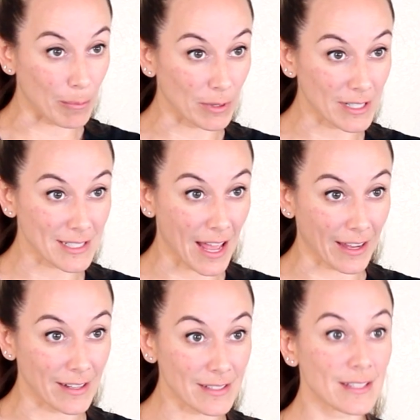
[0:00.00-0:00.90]
couple of
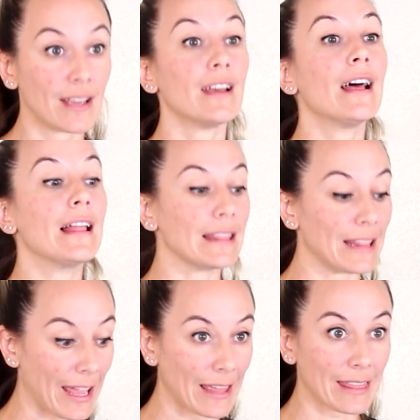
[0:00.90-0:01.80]
seconds,
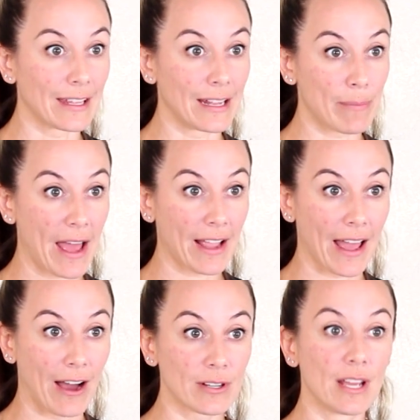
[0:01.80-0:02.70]
lengthen it back
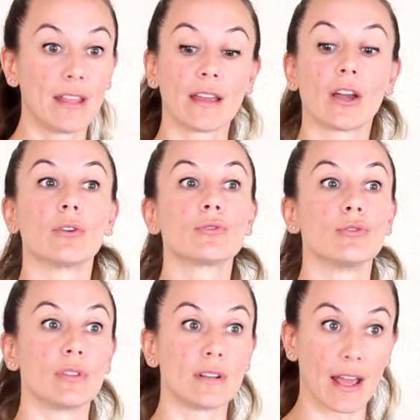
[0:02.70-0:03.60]
out, then go
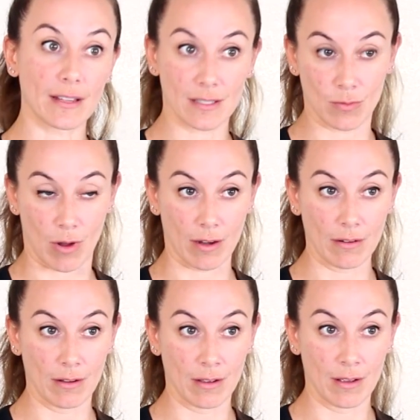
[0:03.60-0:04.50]
to the next one,
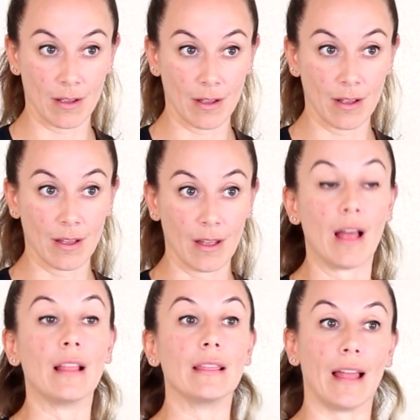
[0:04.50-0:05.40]

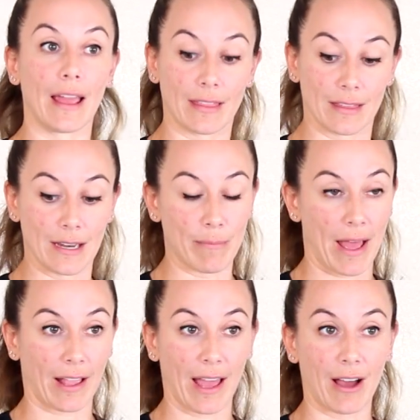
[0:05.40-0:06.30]
lengthen it
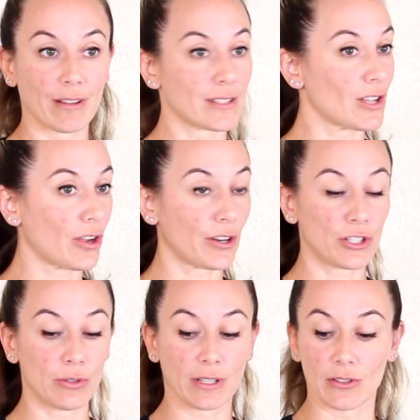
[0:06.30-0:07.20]
back out. That's all you're
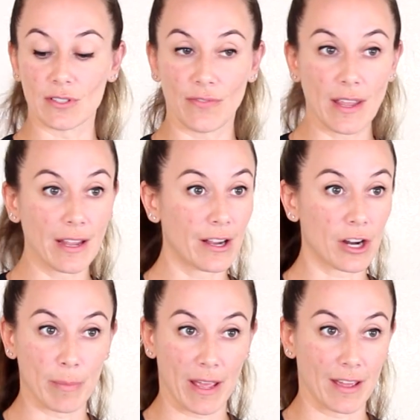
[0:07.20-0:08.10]
doing, those
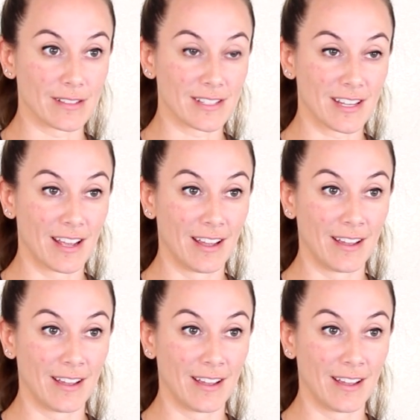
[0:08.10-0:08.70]
finger bends.